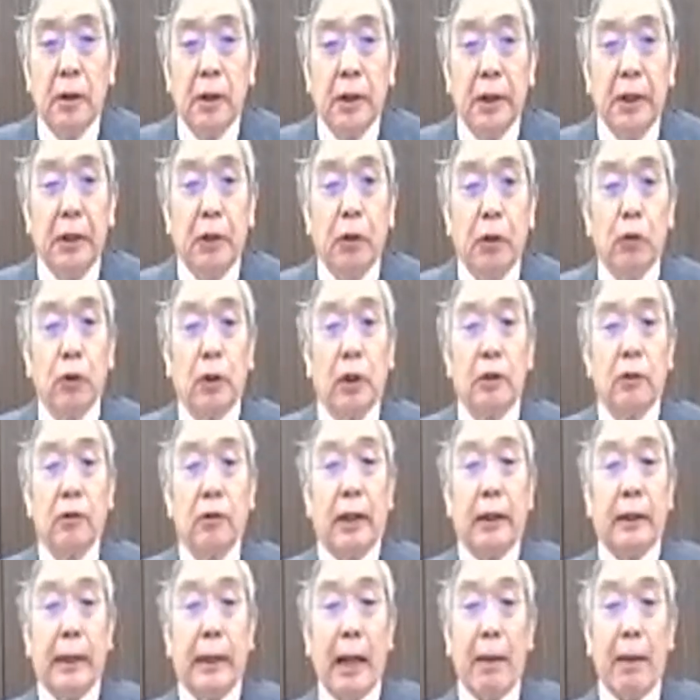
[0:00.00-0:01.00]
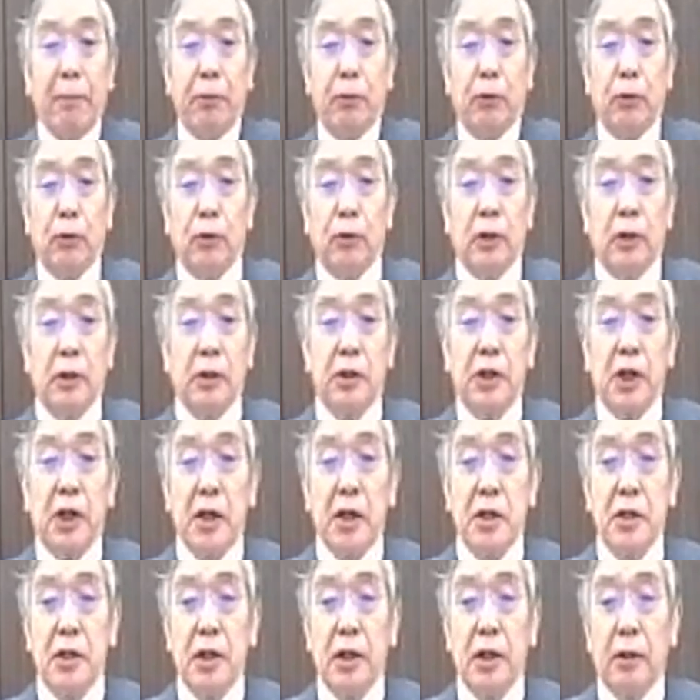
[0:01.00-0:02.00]
in order to adapt to the
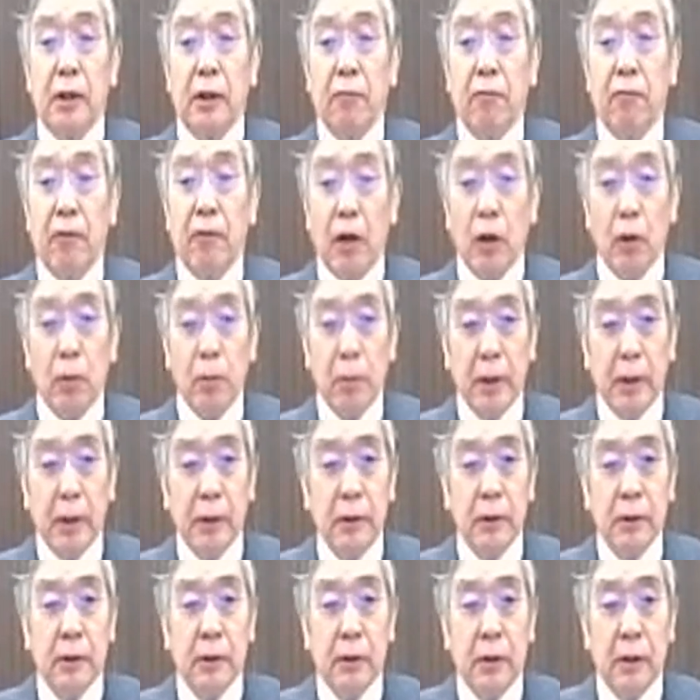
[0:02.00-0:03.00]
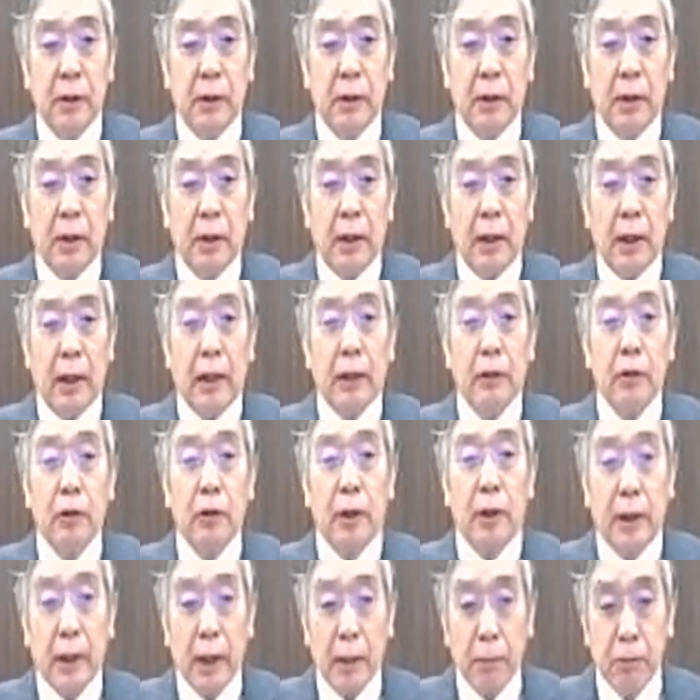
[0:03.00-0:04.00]
changing environment and
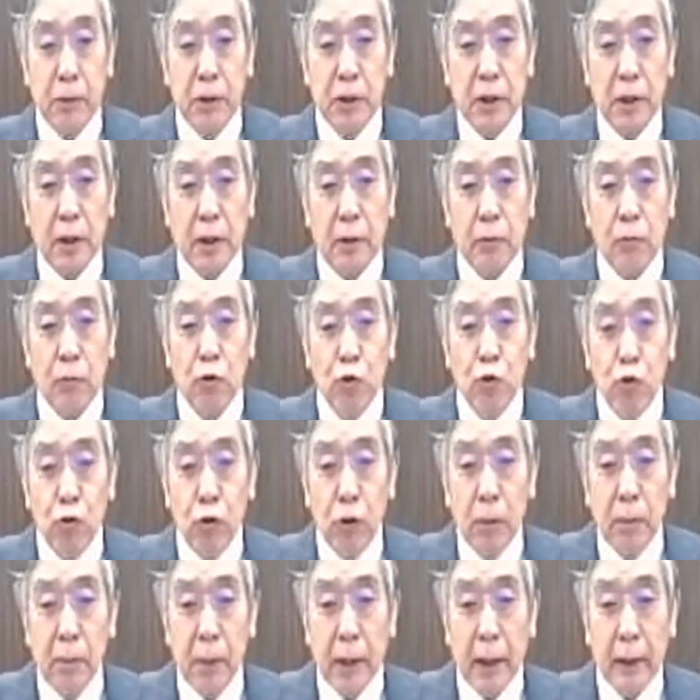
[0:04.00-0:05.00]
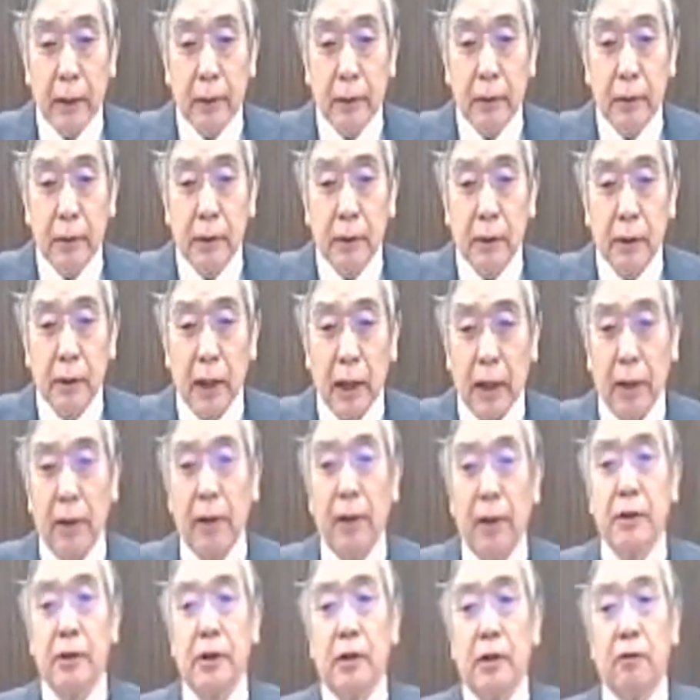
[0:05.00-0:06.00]
capture new demand
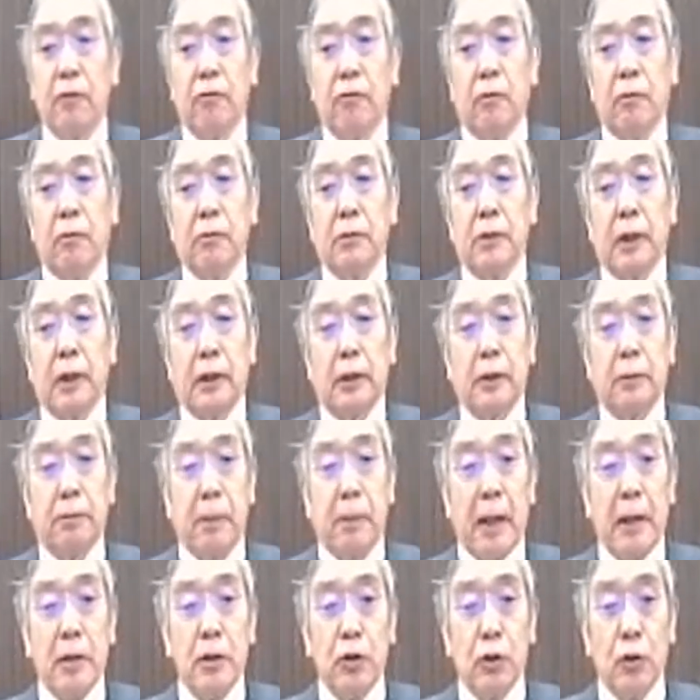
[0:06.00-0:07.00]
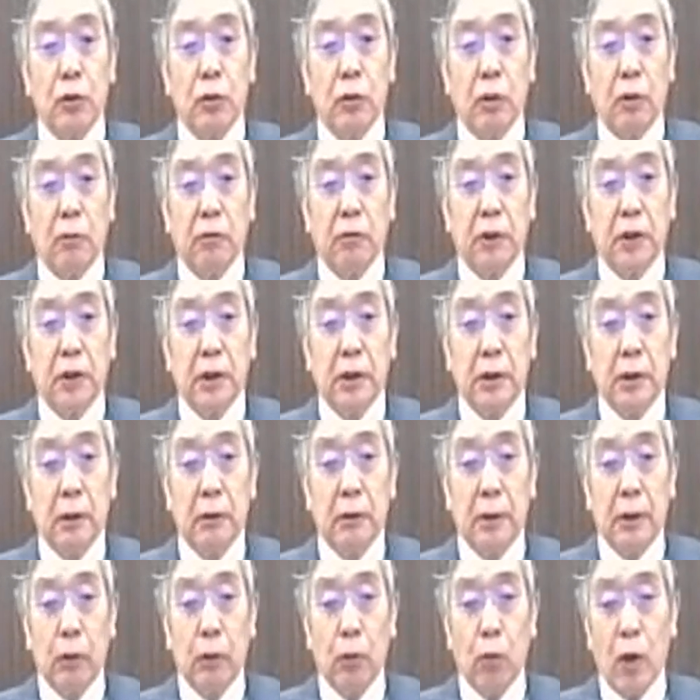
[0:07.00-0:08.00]
arising from the expansion of digital
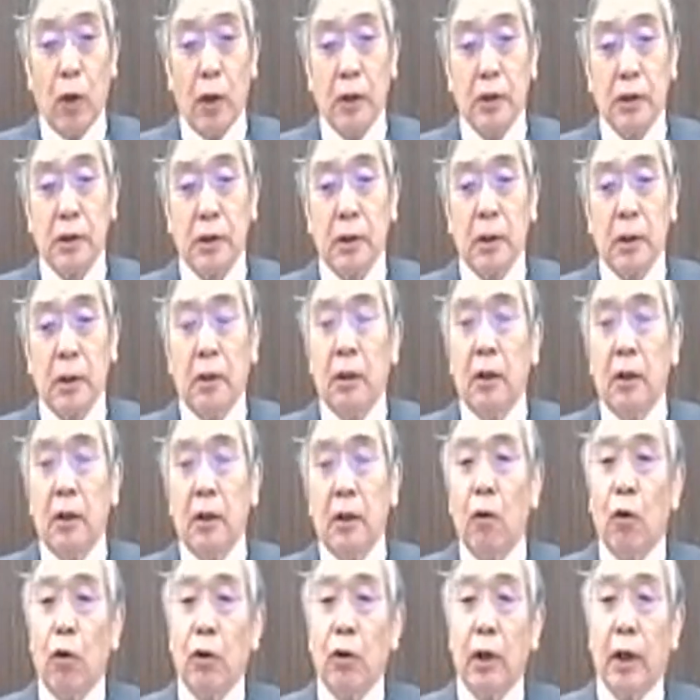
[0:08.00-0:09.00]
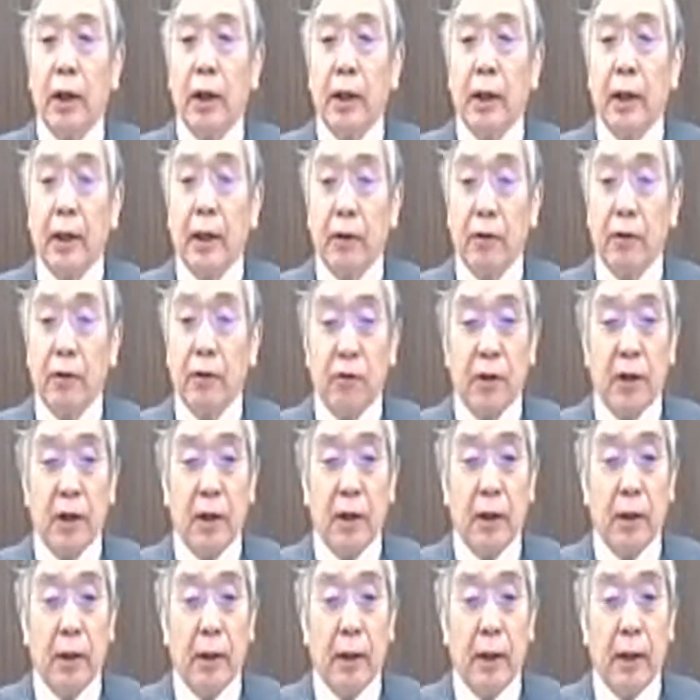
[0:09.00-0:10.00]
networks, online
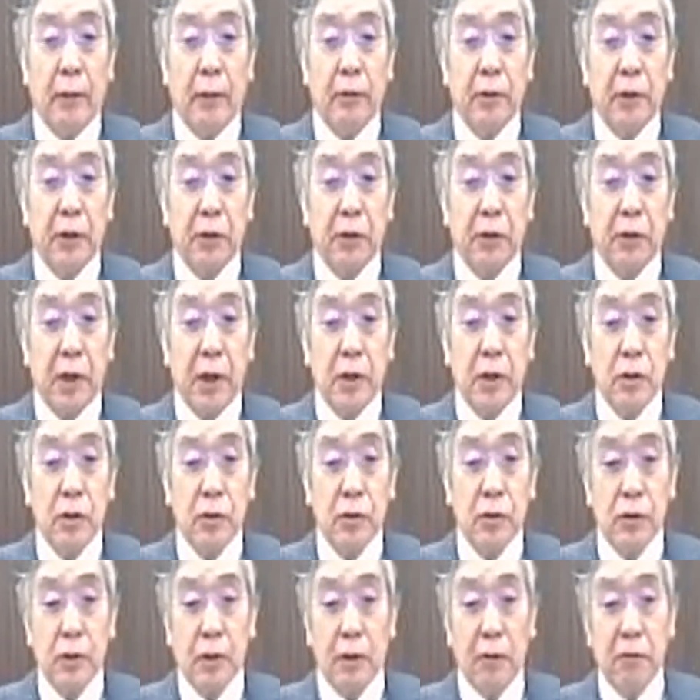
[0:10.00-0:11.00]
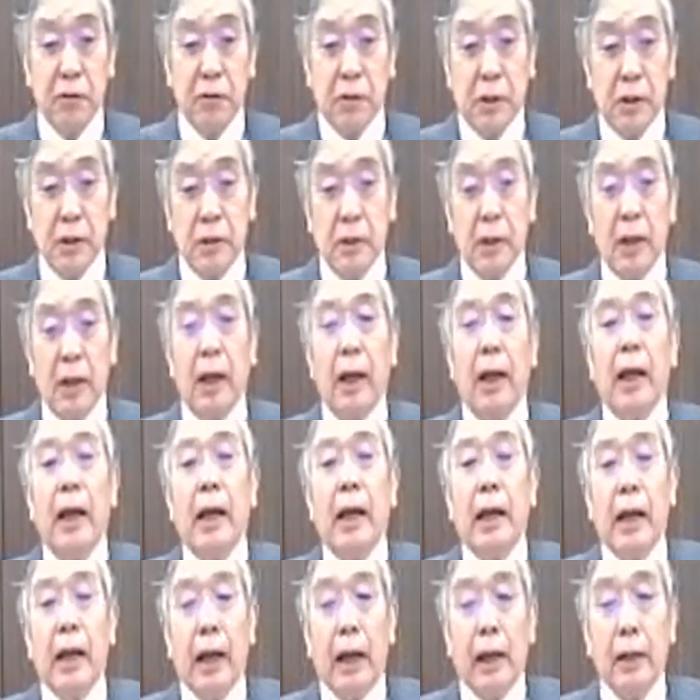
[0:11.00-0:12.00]
healthcare and education services,
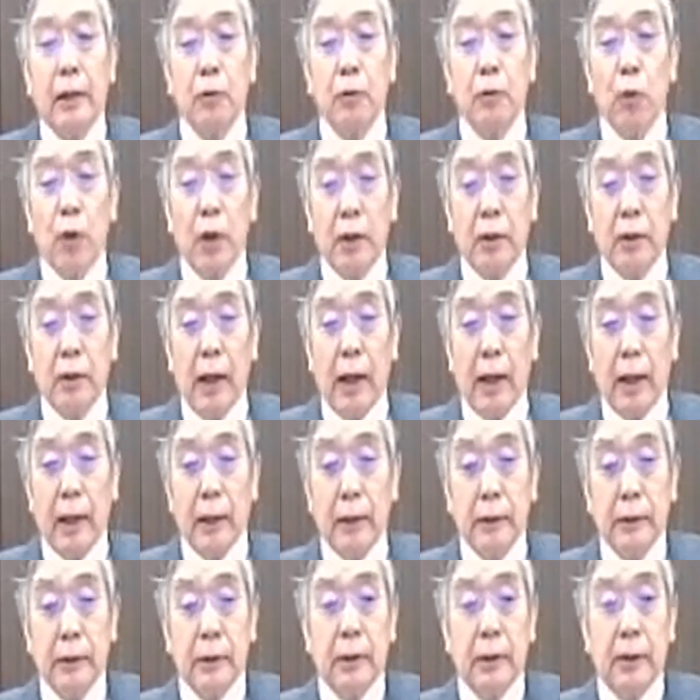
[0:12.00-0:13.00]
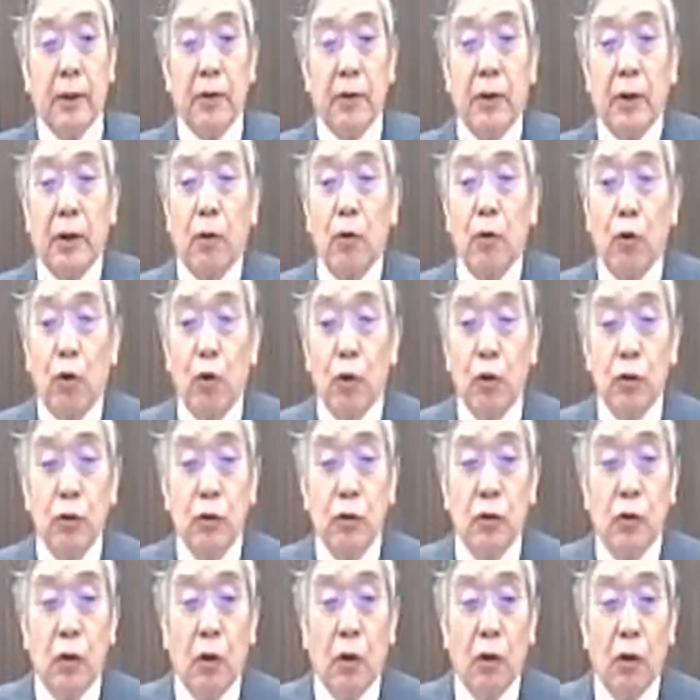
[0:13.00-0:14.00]
as well as the
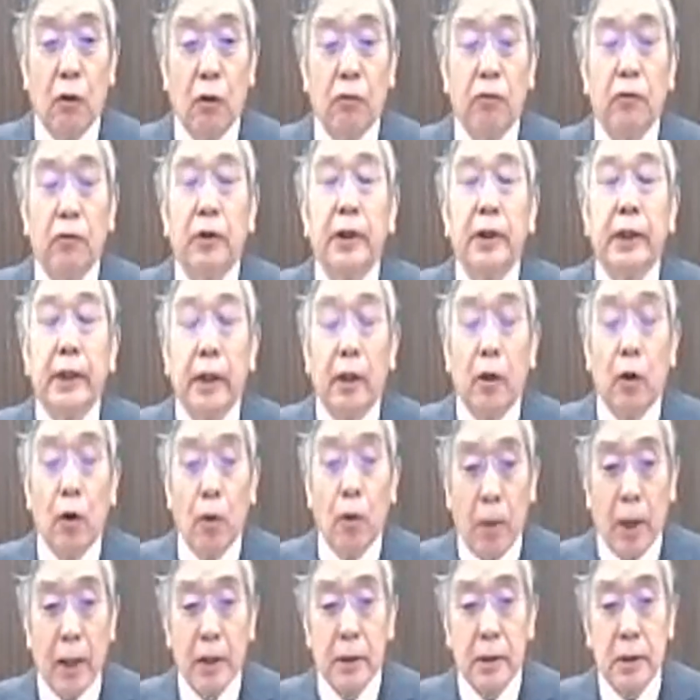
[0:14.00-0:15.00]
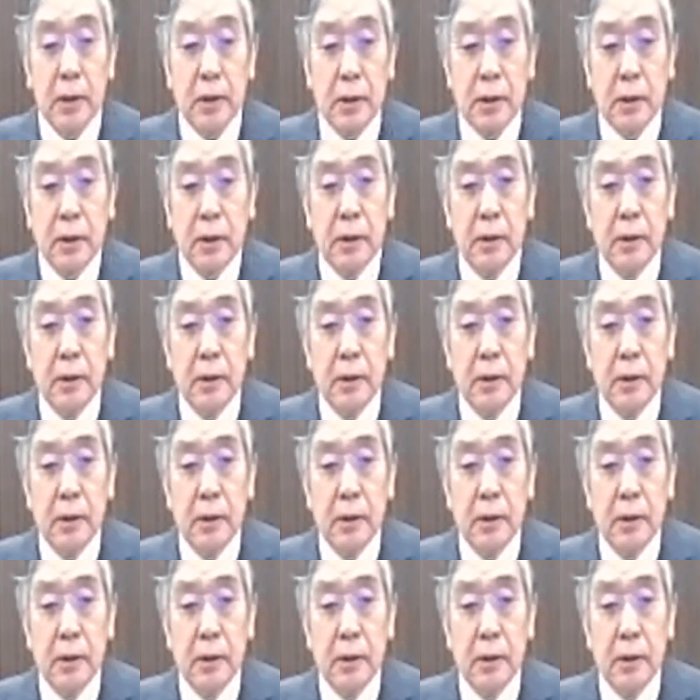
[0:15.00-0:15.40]
growth of e-commerce.